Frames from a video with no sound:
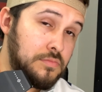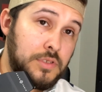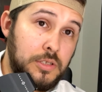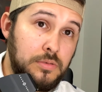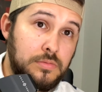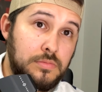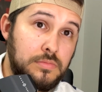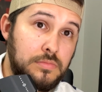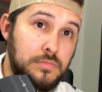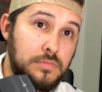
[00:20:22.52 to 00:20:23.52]
oh,
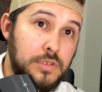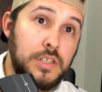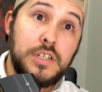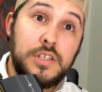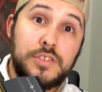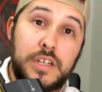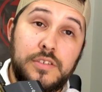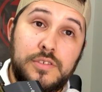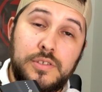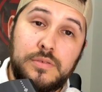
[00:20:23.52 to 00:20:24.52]
shout out
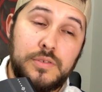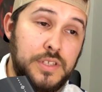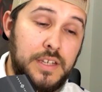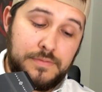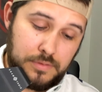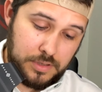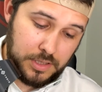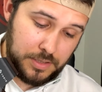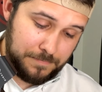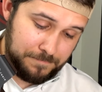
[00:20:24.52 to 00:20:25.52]
to you Jose for
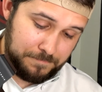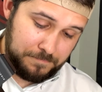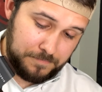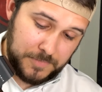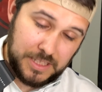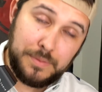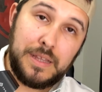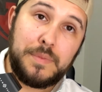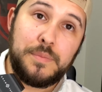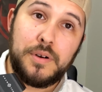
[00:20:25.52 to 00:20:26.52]
uh,
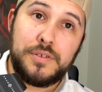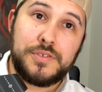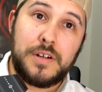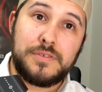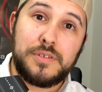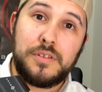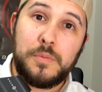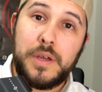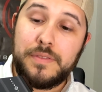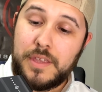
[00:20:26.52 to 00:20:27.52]
let me borrow your scarf for so long,
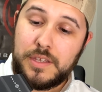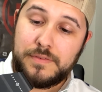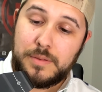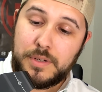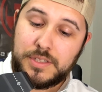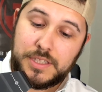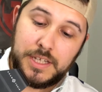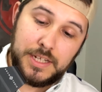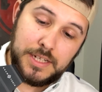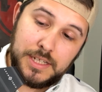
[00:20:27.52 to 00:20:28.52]
man. Thank you very much
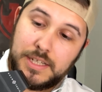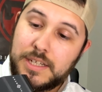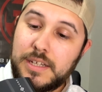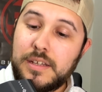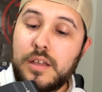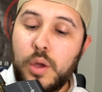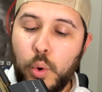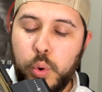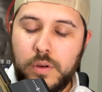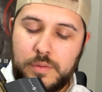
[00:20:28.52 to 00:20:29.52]
again.
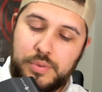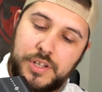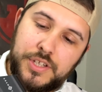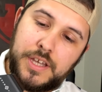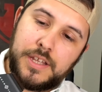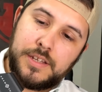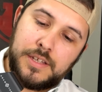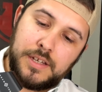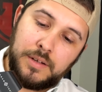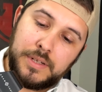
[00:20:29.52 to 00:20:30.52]
Appreciate it.
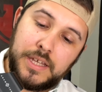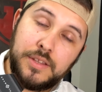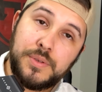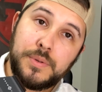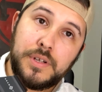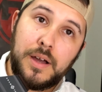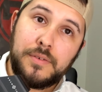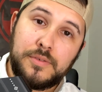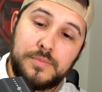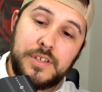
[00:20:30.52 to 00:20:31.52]
I went ahead and threw an
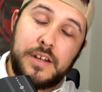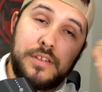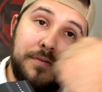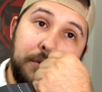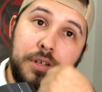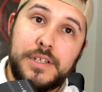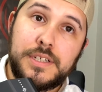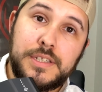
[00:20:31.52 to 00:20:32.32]
awesome sight on there for you.